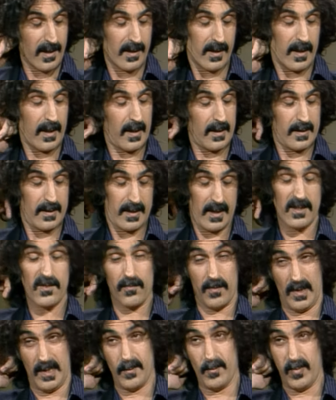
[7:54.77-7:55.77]
And it's
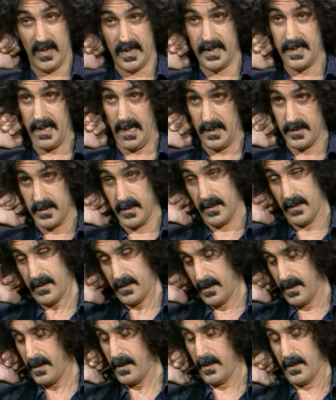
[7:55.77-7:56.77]
really bleak out there.
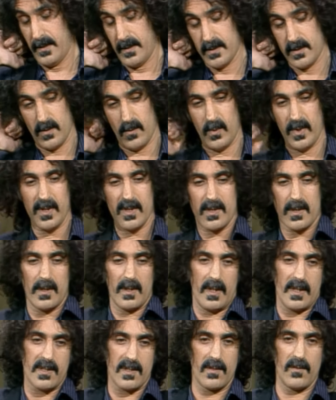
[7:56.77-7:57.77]
So we used to
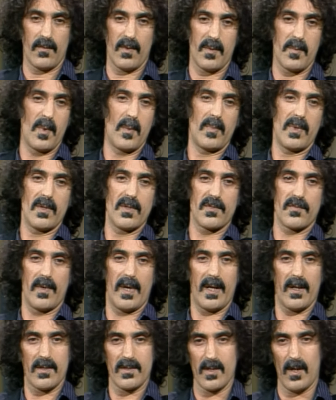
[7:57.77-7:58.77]
listen to rhythm and blues
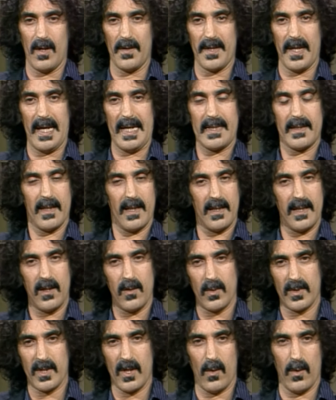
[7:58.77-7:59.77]
records all night, and then he
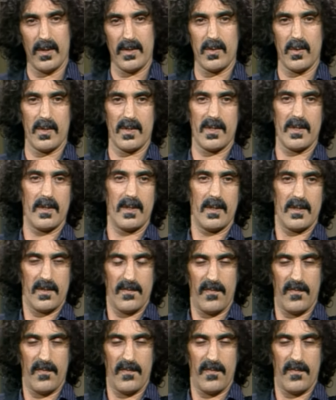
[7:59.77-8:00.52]
would go into his